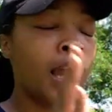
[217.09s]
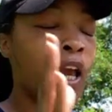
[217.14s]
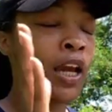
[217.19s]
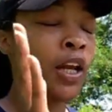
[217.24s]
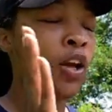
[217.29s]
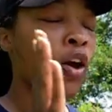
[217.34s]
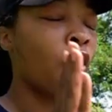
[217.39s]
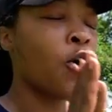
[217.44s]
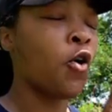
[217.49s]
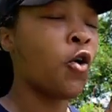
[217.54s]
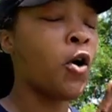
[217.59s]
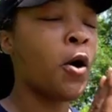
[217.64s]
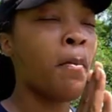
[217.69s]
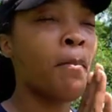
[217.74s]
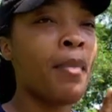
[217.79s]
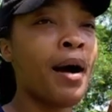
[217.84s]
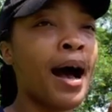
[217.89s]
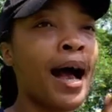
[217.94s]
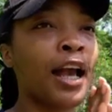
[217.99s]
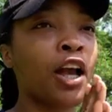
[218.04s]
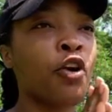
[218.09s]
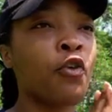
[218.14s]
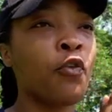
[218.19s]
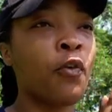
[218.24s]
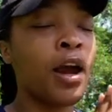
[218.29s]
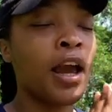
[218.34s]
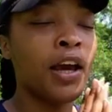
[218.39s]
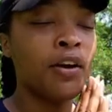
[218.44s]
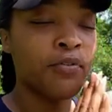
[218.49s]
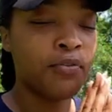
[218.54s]
And on my
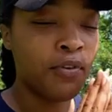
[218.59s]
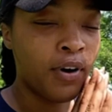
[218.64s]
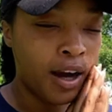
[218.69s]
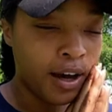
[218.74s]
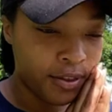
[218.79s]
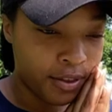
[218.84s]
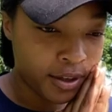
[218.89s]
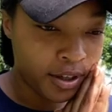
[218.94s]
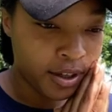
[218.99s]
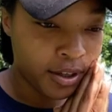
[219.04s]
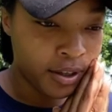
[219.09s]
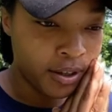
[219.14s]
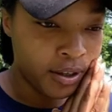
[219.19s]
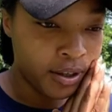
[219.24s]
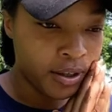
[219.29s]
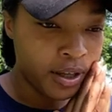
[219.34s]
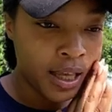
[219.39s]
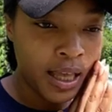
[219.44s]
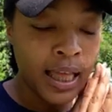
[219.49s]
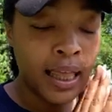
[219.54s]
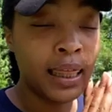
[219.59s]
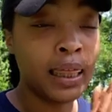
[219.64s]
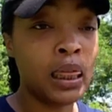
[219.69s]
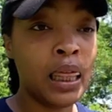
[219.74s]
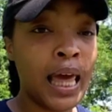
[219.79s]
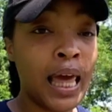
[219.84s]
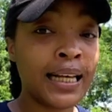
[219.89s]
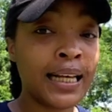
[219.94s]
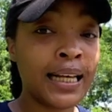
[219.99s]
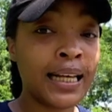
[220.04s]
grandfather,
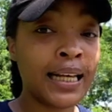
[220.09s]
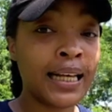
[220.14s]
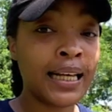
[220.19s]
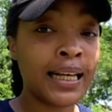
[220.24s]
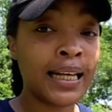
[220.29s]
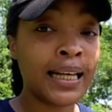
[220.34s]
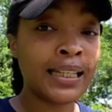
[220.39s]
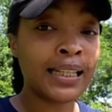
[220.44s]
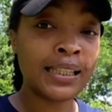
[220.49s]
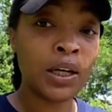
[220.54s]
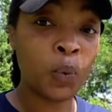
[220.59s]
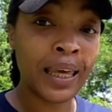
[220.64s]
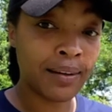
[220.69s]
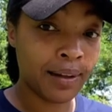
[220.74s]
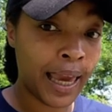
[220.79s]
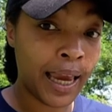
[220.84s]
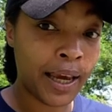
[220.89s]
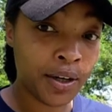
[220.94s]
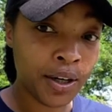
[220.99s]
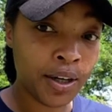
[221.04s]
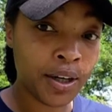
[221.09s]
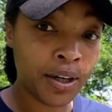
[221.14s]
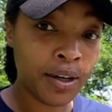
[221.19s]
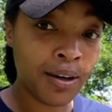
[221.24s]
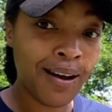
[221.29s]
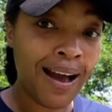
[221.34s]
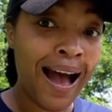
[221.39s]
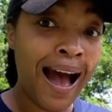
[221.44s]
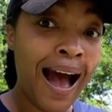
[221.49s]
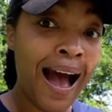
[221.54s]
less than a week later,
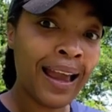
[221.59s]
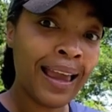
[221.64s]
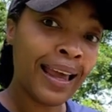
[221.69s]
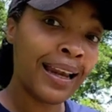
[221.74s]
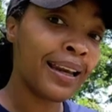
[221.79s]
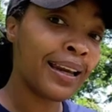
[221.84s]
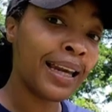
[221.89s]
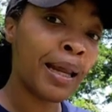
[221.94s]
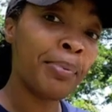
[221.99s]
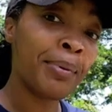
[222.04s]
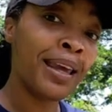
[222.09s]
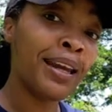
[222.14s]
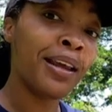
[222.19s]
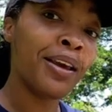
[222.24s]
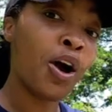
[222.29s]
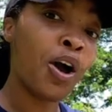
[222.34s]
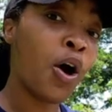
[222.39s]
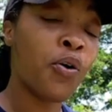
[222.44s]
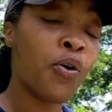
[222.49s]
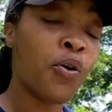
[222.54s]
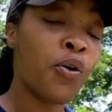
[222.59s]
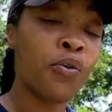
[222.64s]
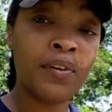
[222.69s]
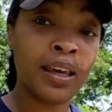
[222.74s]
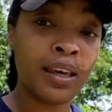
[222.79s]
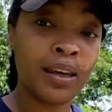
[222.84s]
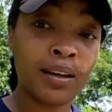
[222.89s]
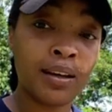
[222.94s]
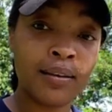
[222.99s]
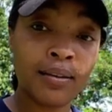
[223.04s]
I ended up getting
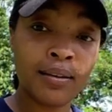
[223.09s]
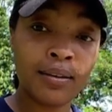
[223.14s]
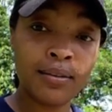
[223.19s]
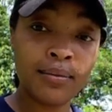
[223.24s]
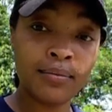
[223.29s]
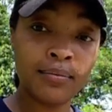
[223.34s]
COVID.